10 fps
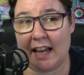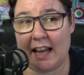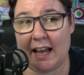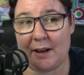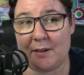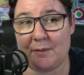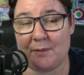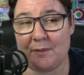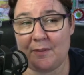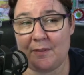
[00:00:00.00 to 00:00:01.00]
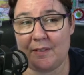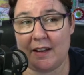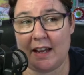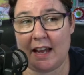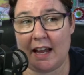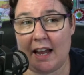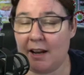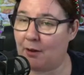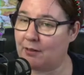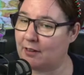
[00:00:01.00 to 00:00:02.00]
And
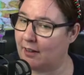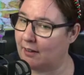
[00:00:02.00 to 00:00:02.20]
I was like,